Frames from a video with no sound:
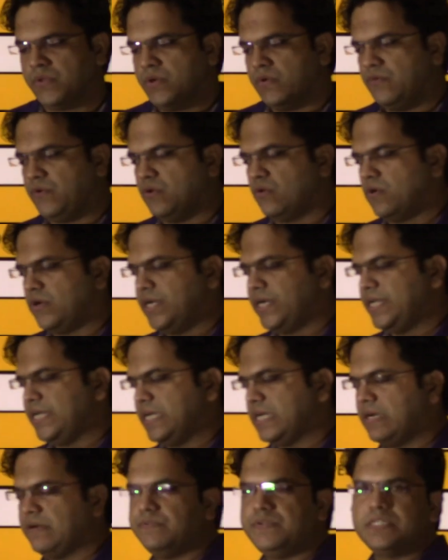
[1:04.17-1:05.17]
we already
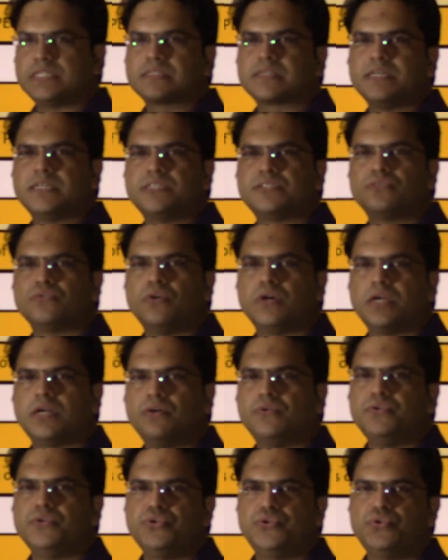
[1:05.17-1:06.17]
have discussed. So
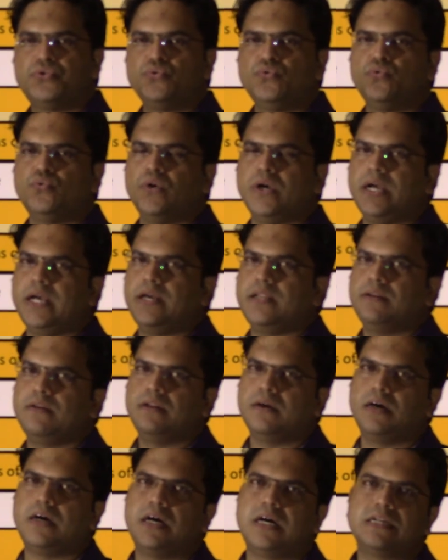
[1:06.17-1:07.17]
around 2
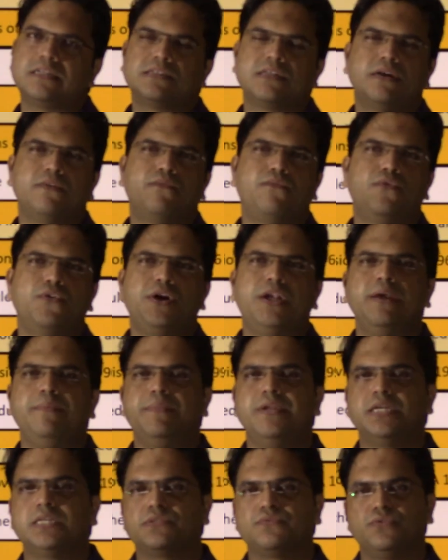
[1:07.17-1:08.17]
hours and 40
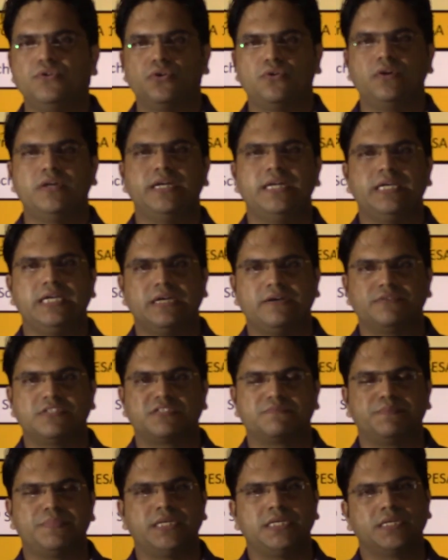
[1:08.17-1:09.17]
minutes we already have
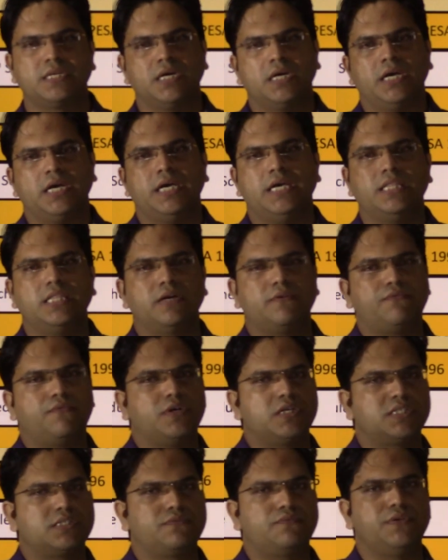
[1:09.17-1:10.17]
spent in the
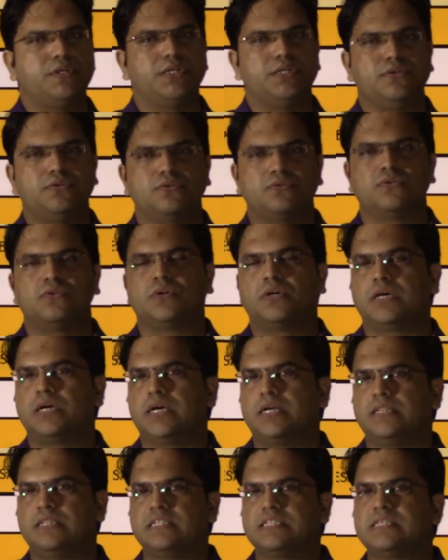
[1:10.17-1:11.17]
first video,
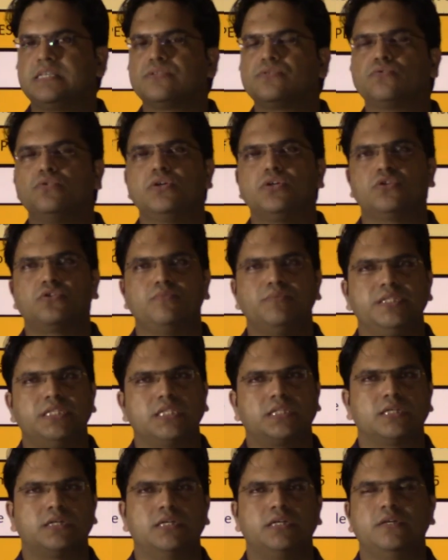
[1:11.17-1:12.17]
and this is going to be the
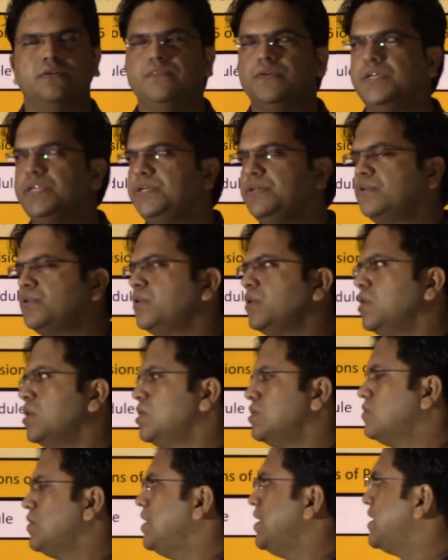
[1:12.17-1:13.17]
third video.
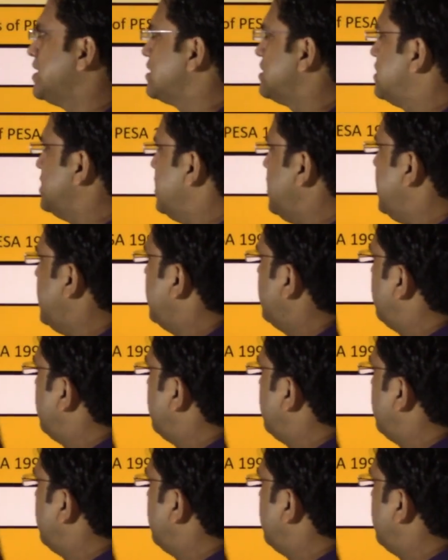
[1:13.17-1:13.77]
So let us see